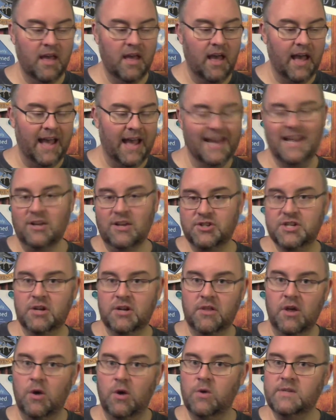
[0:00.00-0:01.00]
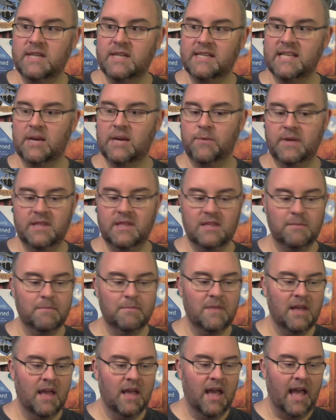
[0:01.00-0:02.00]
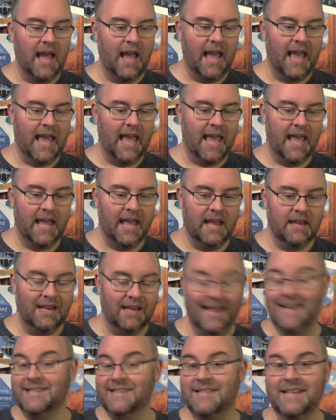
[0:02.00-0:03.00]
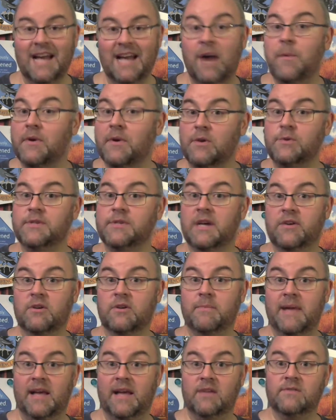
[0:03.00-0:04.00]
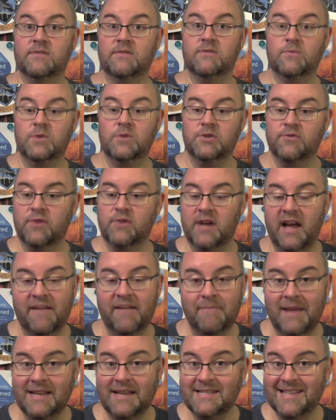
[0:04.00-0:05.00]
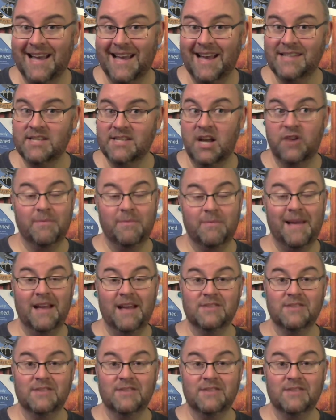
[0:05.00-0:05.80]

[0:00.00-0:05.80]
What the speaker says: and I'll share those as I read them. And lastly, I want to lose 100 pounds, which for a guy of my size, 100 pounds